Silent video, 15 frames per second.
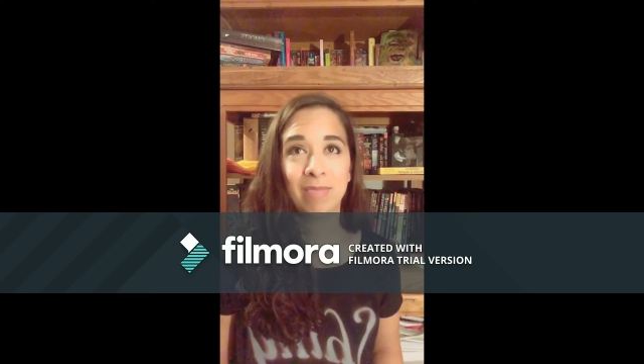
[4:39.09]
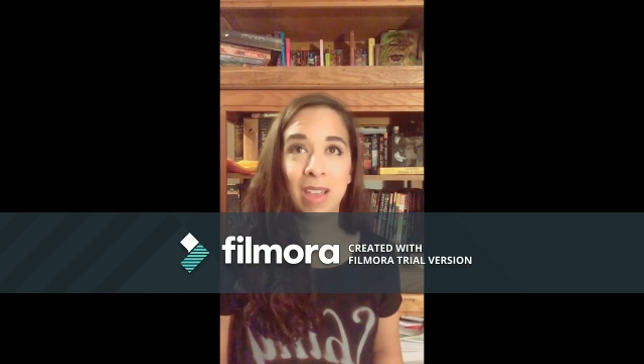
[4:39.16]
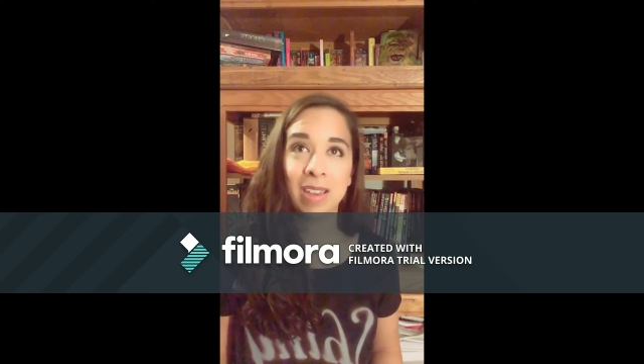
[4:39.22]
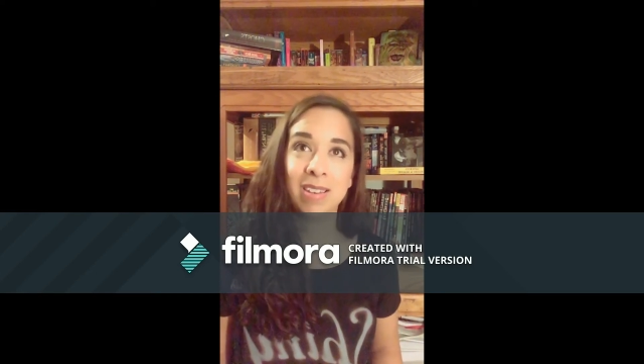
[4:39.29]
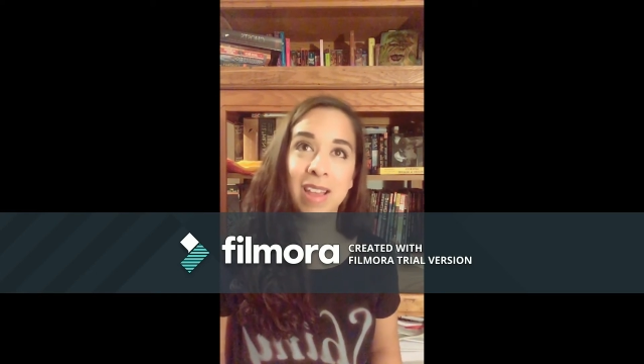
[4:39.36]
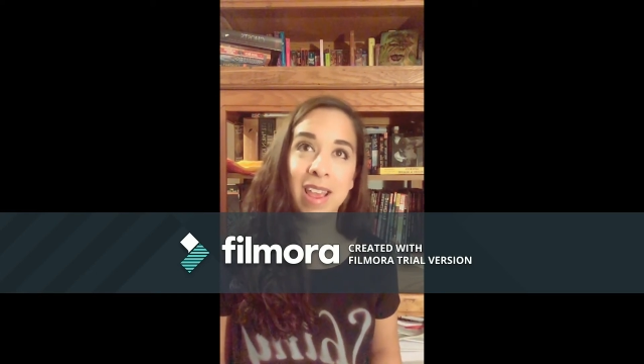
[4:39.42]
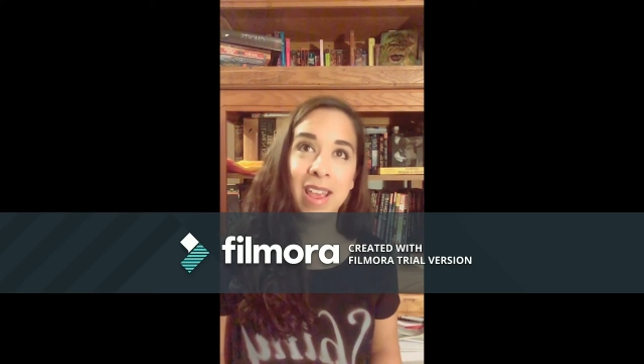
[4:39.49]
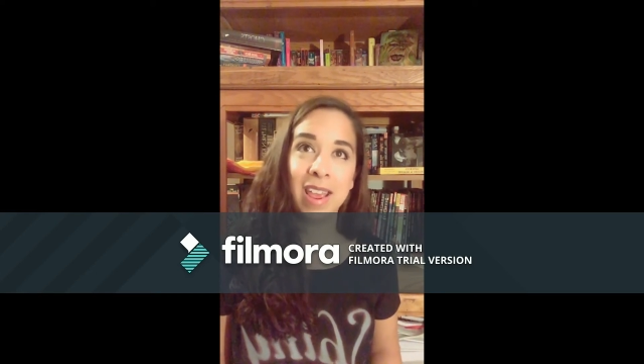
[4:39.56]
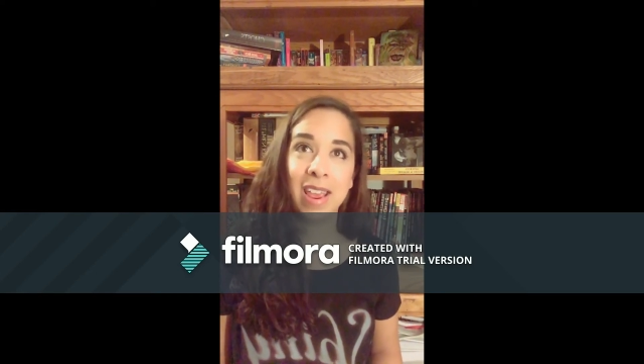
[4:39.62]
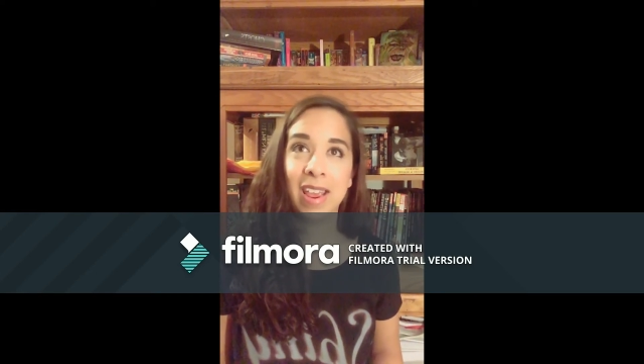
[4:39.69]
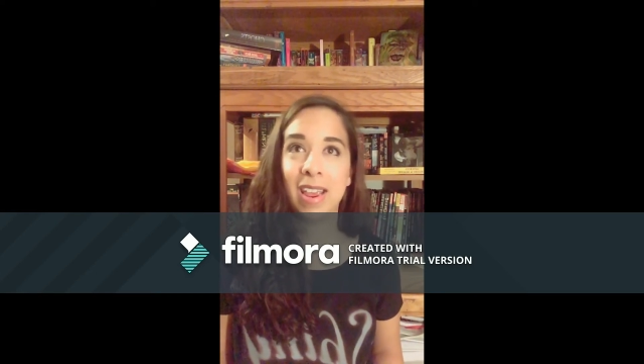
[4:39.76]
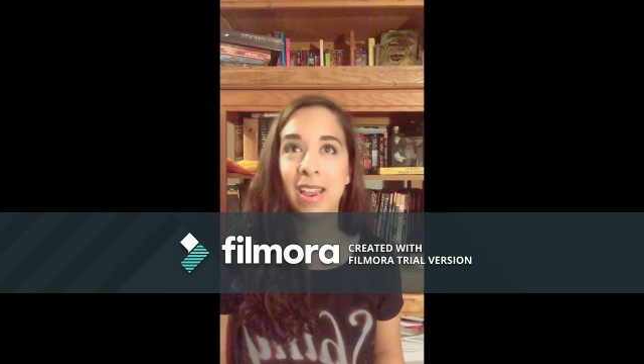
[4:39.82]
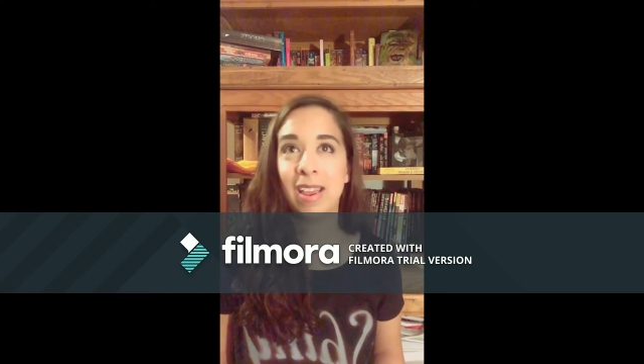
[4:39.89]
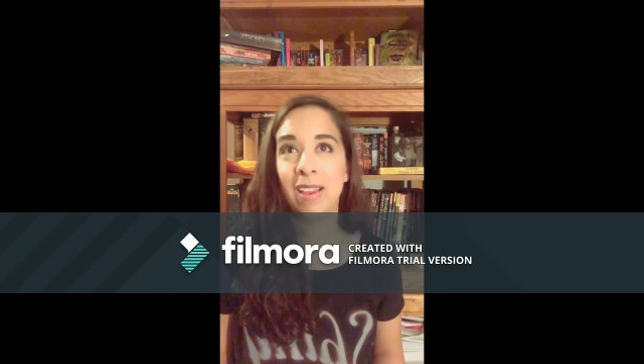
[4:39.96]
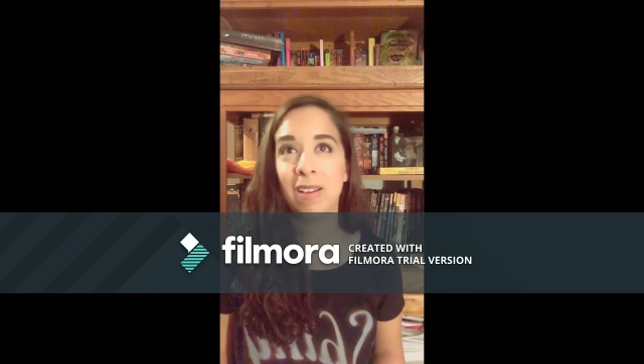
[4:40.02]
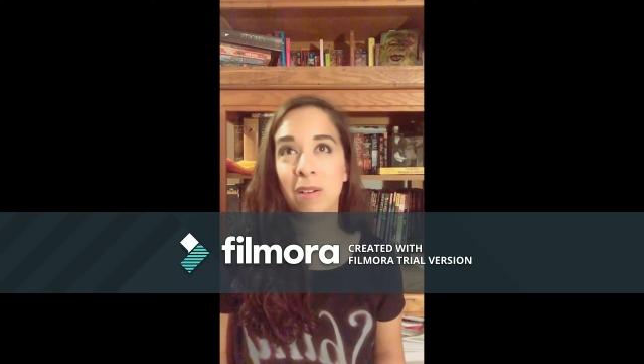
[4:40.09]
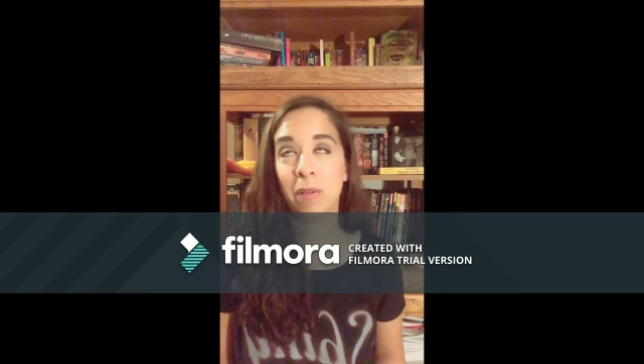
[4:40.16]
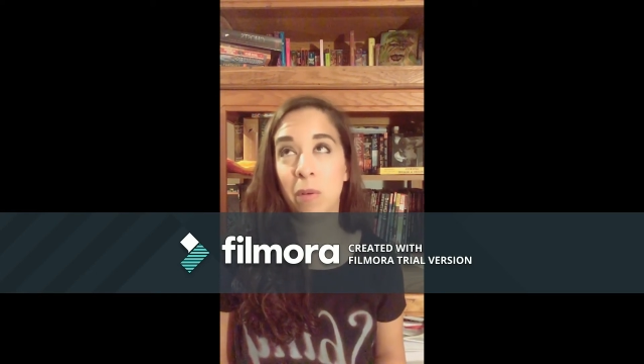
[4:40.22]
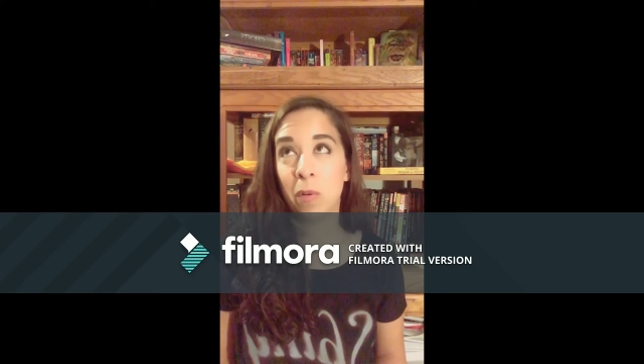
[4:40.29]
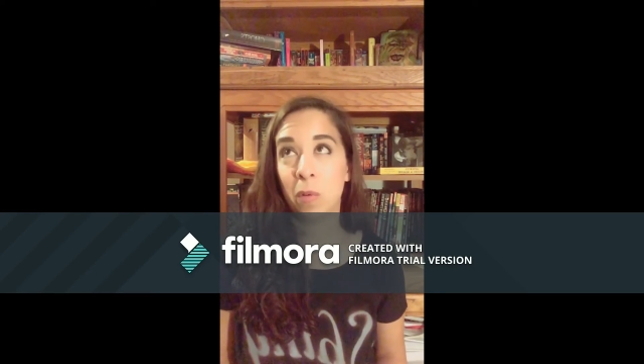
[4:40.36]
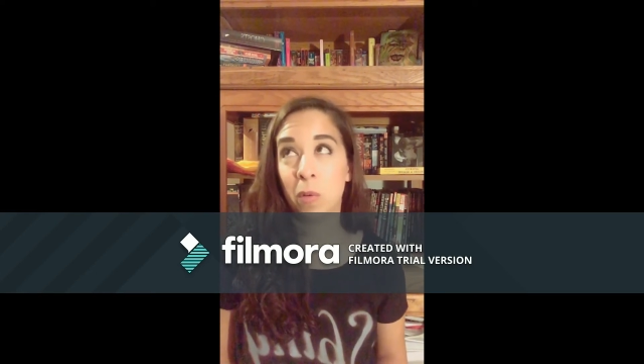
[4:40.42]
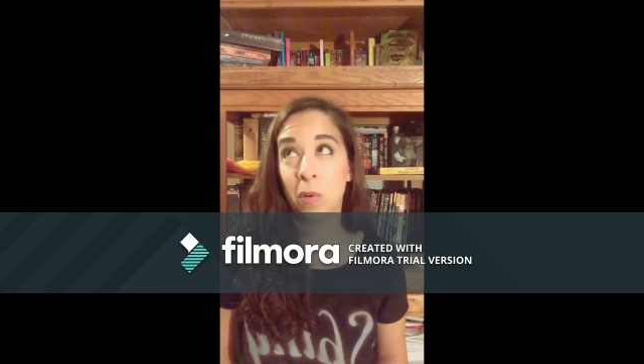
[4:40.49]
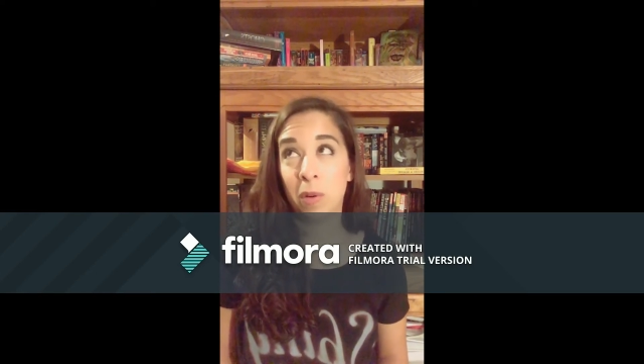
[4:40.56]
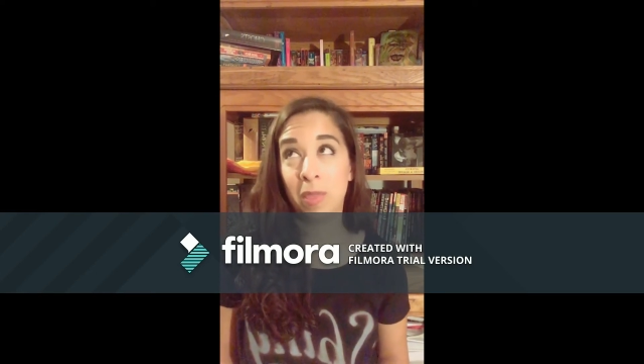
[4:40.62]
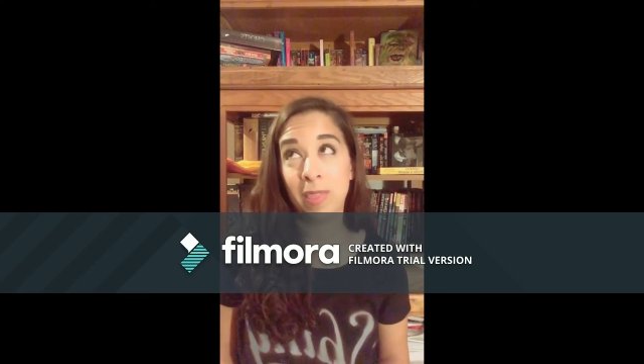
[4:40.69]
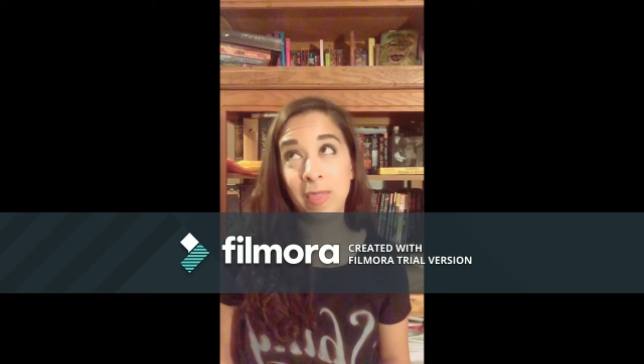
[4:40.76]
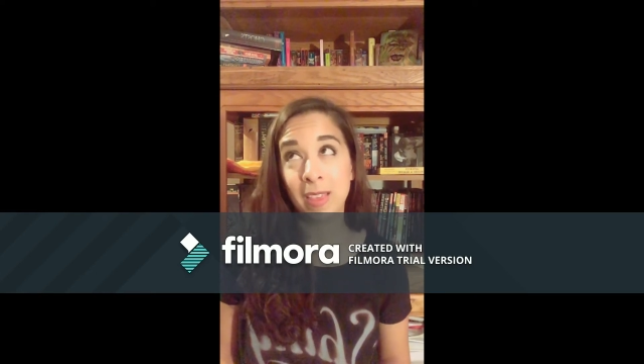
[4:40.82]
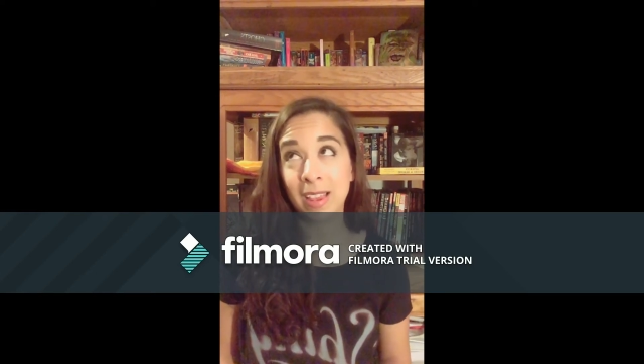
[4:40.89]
a day or